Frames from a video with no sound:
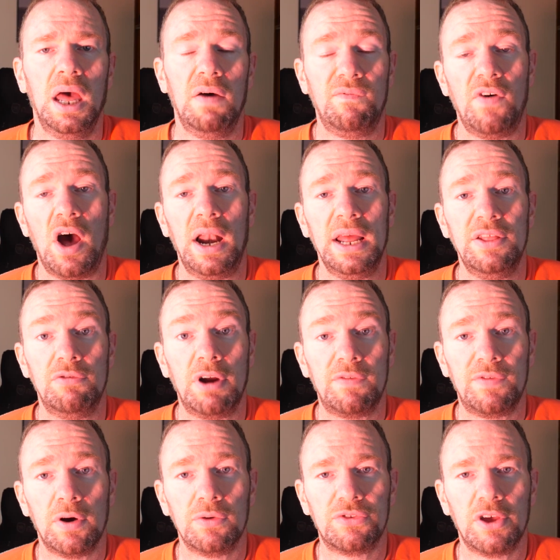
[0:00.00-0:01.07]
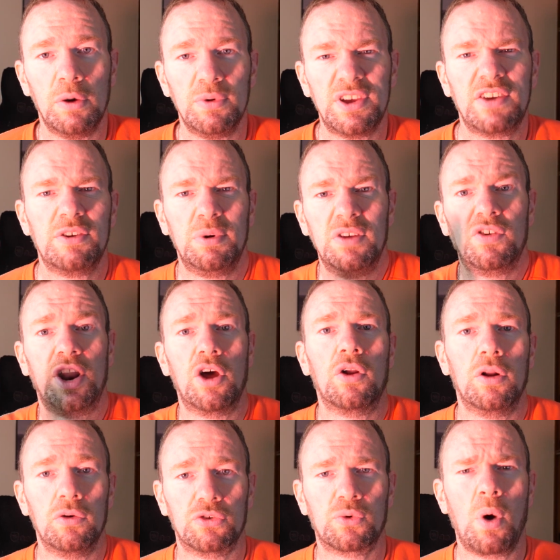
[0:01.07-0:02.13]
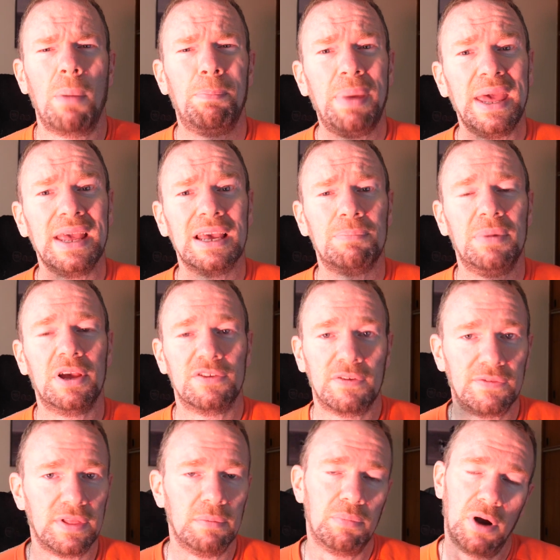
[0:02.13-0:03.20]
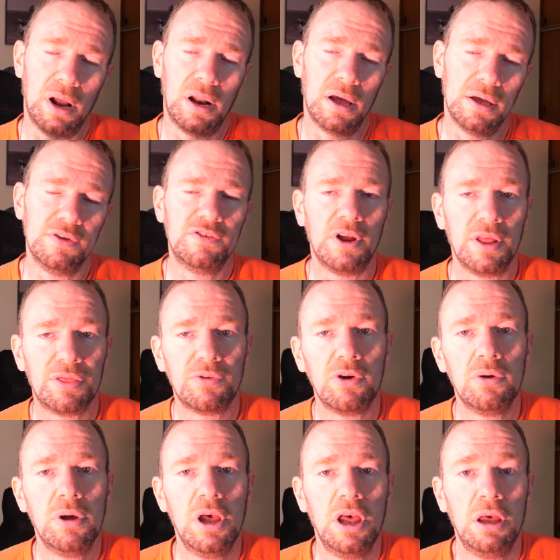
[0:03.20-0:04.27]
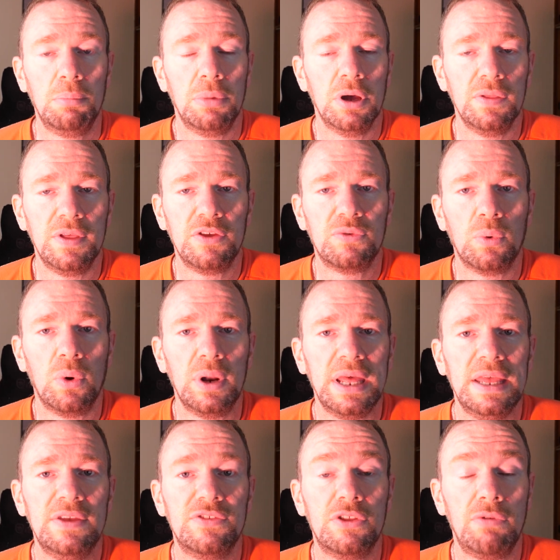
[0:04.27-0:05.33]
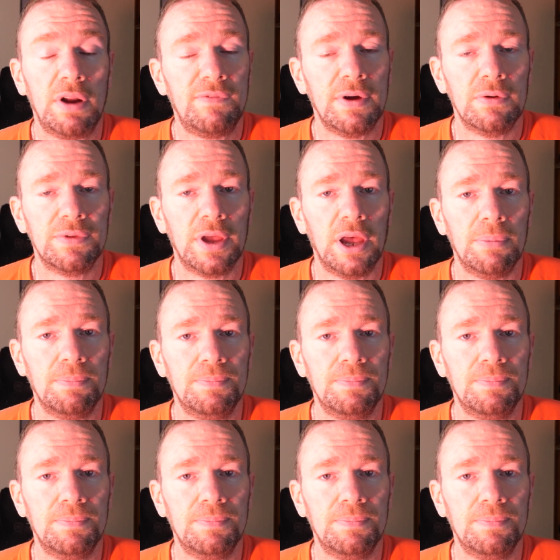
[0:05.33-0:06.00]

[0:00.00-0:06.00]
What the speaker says: And finally the red filter, which actually when you've got it on looks quite pink because obviously the bright light shining through, but this one is the red filter.